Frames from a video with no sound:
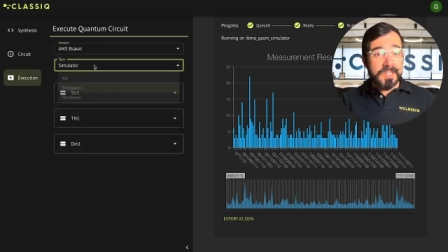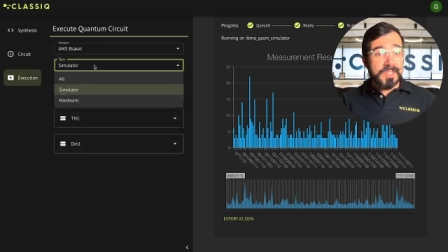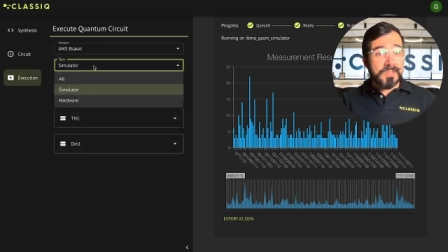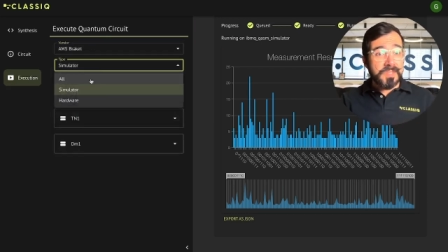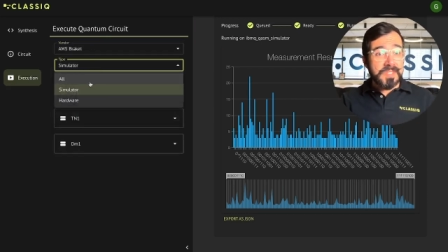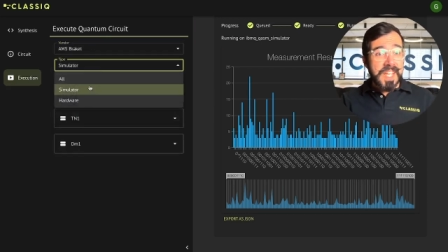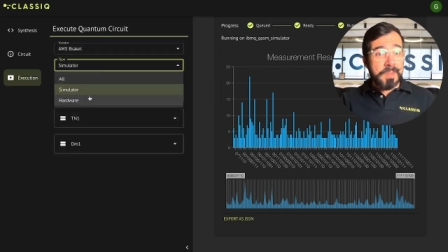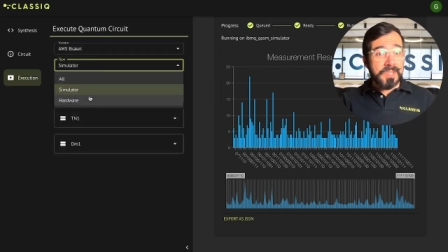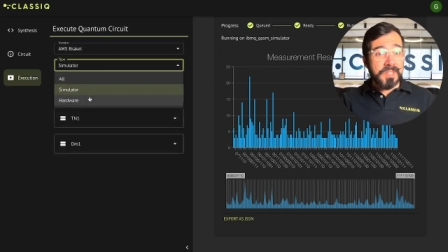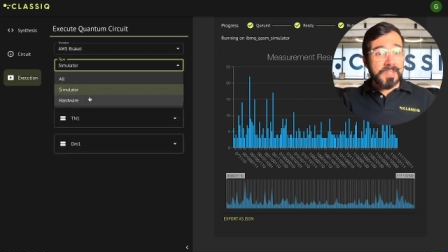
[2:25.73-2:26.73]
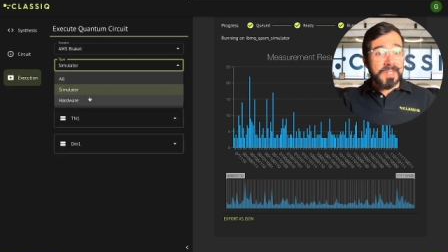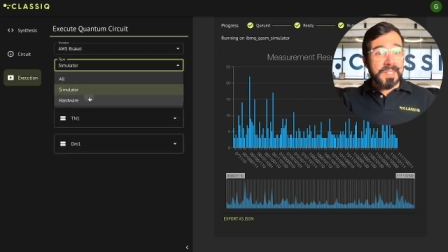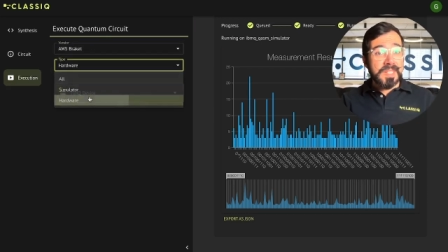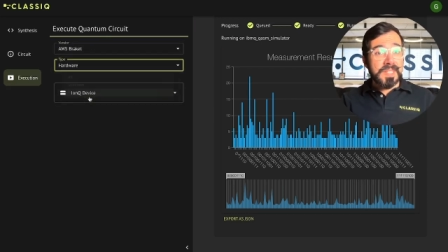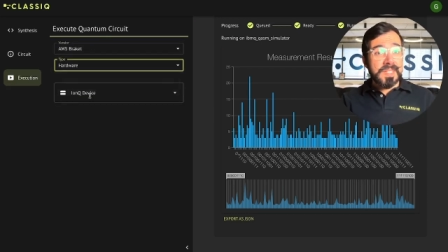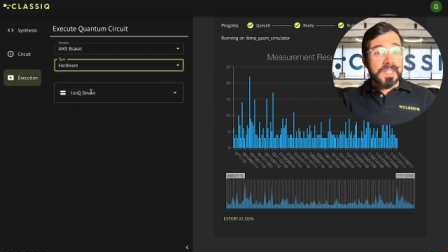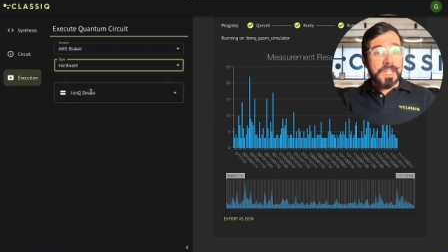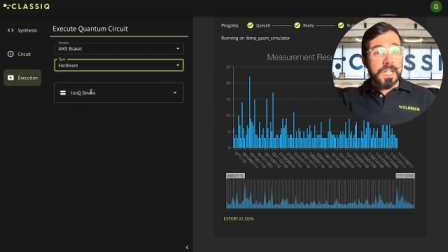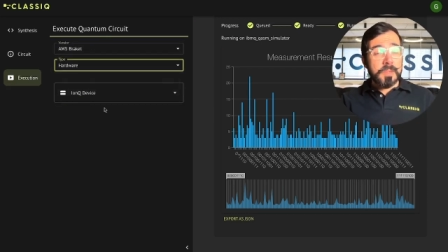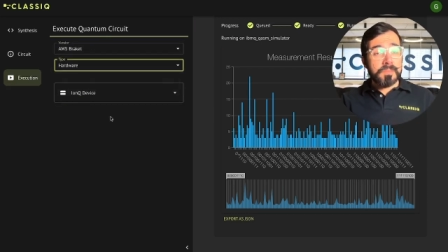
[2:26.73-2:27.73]
different tab here.
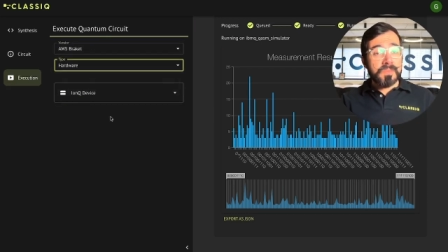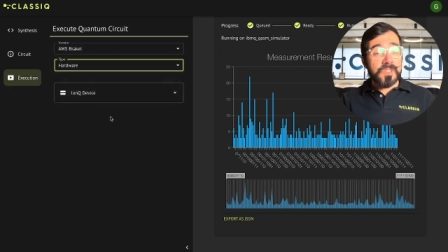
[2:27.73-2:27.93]
Um,